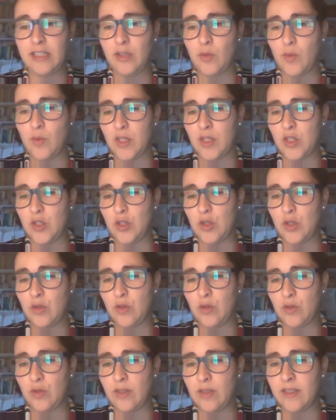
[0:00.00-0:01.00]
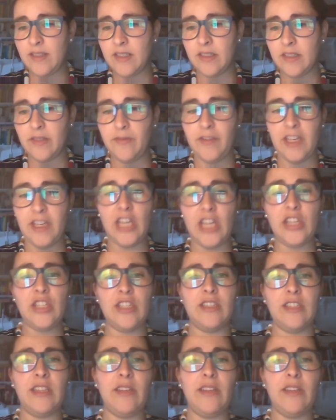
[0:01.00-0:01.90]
was to do the certification,